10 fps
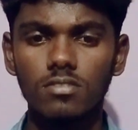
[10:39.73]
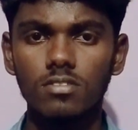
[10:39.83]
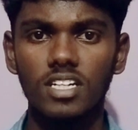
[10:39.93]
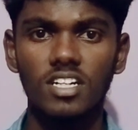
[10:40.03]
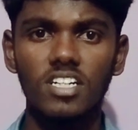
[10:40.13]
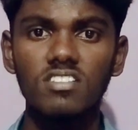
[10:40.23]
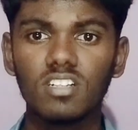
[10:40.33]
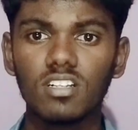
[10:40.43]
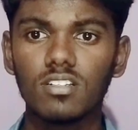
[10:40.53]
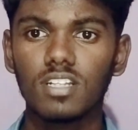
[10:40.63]
the
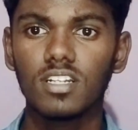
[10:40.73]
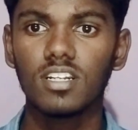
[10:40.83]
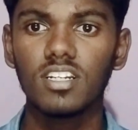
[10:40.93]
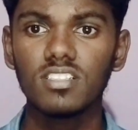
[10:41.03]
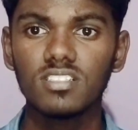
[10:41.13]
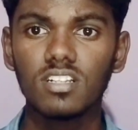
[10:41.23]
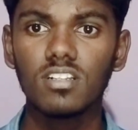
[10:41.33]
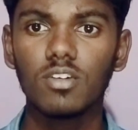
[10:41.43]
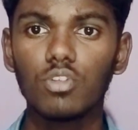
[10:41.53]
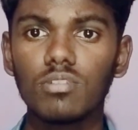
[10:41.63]
traditional
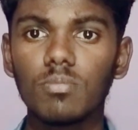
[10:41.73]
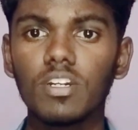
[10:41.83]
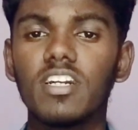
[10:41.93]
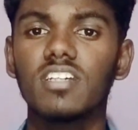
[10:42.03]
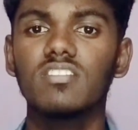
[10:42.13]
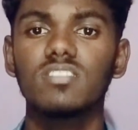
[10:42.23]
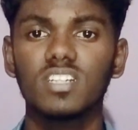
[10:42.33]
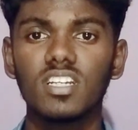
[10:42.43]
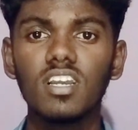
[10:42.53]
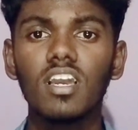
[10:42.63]
usability
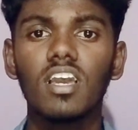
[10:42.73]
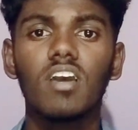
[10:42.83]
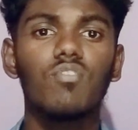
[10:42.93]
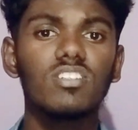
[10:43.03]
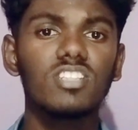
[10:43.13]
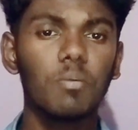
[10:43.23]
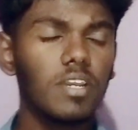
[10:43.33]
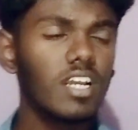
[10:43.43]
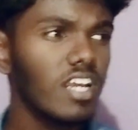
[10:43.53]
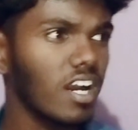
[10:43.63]
testing, which
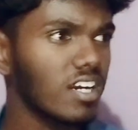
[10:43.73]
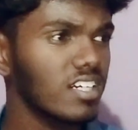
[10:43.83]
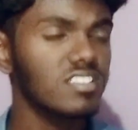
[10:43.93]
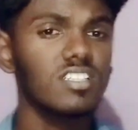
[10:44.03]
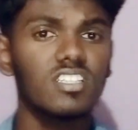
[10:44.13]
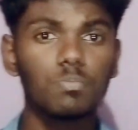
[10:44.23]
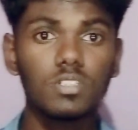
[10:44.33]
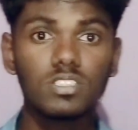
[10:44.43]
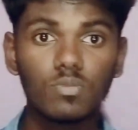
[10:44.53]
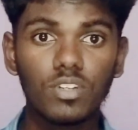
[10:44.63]
typically occurs at a
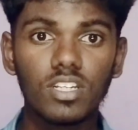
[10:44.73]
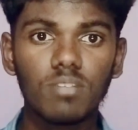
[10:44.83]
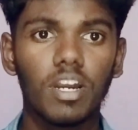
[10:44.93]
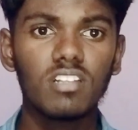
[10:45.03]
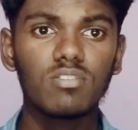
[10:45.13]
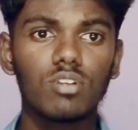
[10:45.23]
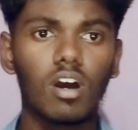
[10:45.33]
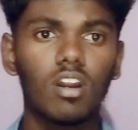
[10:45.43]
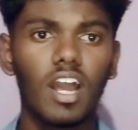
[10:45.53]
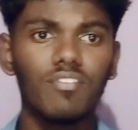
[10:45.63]
specific milestone
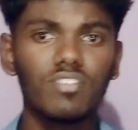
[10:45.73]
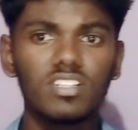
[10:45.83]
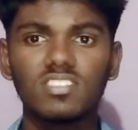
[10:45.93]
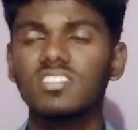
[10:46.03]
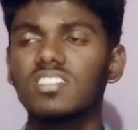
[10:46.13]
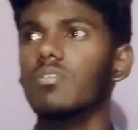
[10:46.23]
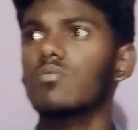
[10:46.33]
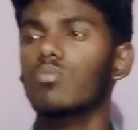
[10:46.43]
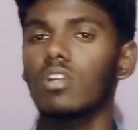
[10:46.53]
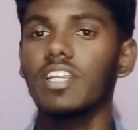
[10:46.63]
or after the system is
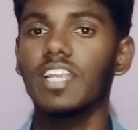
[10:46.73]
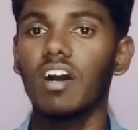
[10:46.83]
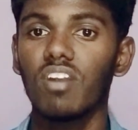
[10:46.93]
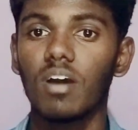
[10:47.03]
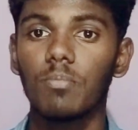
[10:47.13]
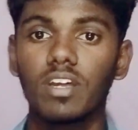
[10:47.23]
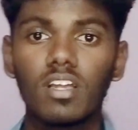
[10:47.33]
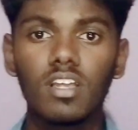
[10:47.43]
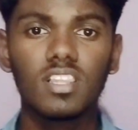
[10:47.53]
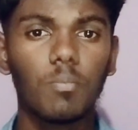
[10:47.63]
fully developed.
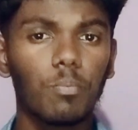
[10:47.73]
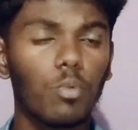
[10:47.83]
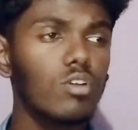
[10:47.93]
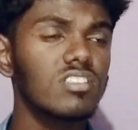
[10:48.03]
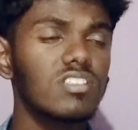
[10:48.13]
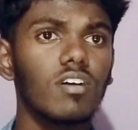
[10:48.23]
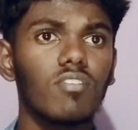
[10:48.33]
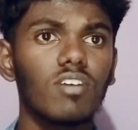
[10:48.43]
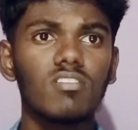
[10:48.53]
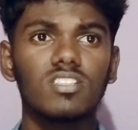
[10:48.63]
The progressive
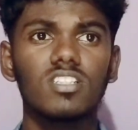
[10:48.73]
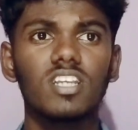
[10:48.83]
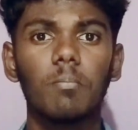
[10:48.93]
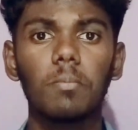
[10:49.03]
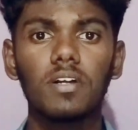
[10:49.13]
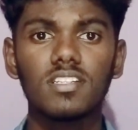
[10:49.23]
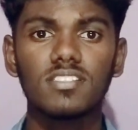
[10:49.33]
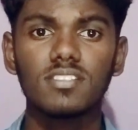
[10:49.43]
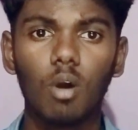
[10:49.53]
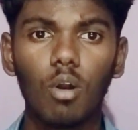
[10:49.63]
evaluation
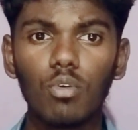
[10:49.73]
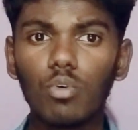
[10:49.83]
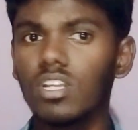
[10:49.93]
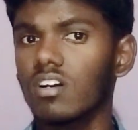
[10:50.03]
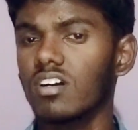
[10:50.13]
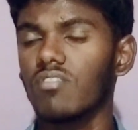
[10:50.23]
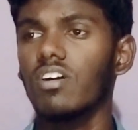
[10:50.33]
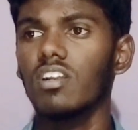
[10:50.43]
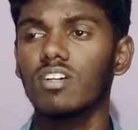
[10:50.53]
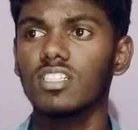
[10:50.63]
emphasizes ongoing
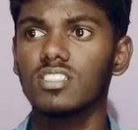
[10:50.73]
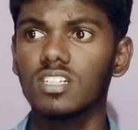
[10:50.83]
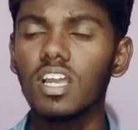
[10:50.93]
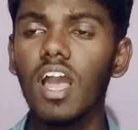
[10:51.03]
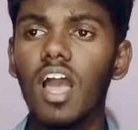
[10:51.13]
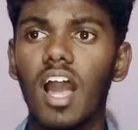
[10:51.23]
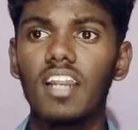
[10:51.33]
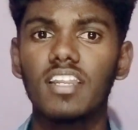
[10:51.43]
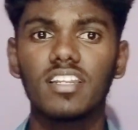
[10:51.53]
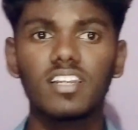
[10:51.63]
evaluation
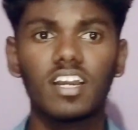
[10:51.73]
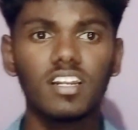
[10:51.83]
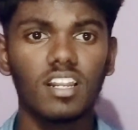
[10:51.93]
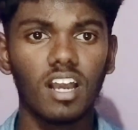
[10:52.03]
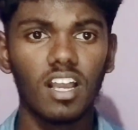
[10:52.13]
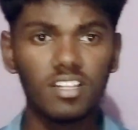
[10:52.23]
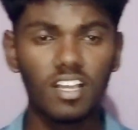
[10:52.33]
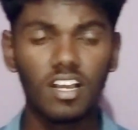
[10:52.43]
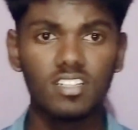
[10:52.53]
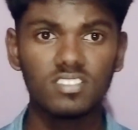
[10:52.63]
and
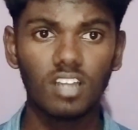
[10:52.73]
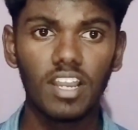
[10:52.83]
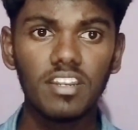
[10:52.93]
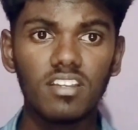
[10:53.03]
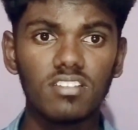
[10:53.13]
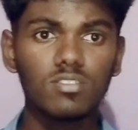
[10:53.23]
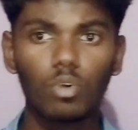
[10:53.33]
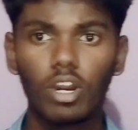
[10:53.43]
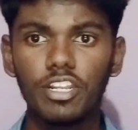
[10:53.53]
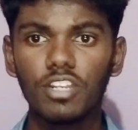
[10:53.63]
its iteration to
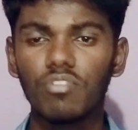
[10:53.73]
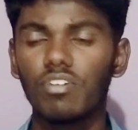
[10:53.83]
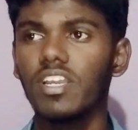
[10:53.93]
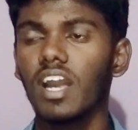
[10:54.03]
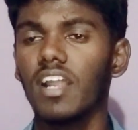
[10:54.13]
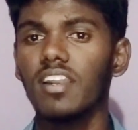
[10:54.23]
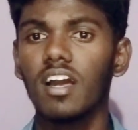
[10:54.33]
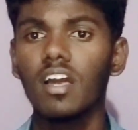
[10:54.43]
identify and